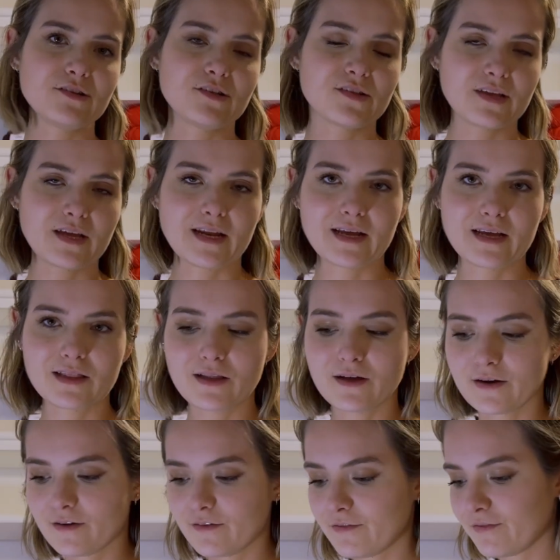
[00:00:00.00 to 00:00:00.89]
Getting a
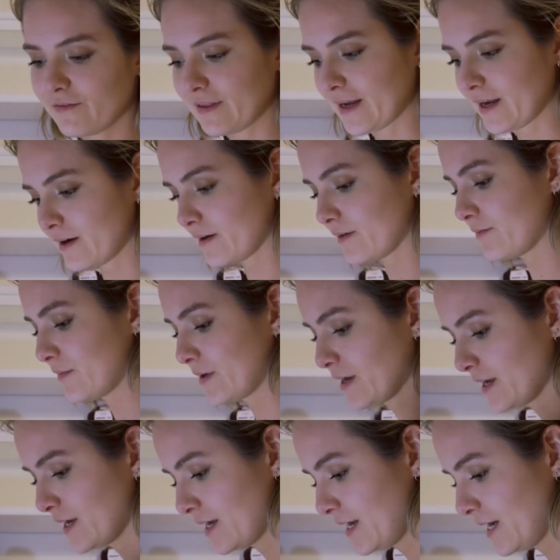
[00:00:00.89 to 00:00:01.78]
lot of
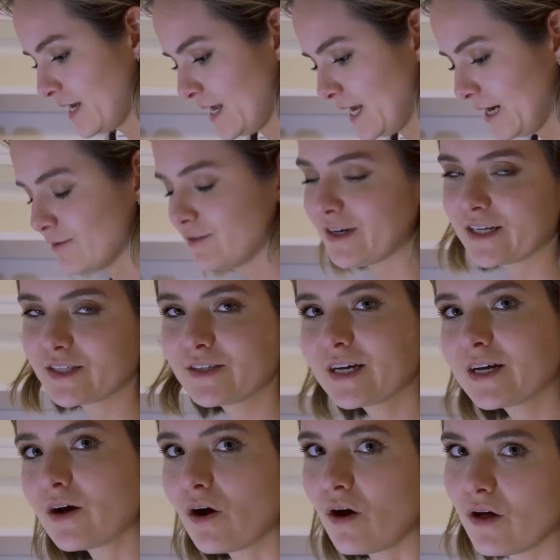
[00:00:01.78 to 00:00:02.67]
I'm trying to
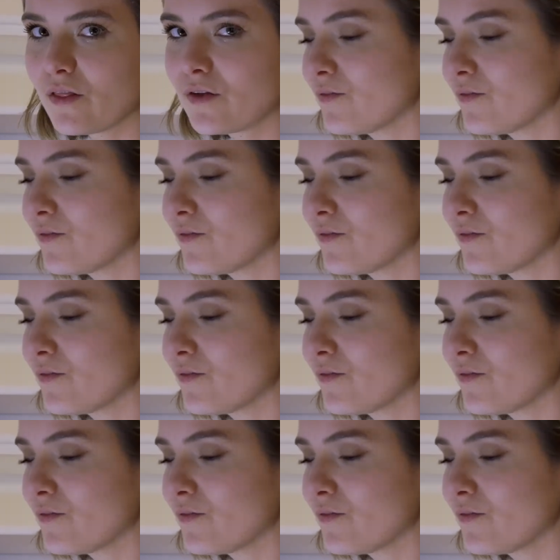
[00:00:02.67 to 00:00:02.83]
get all the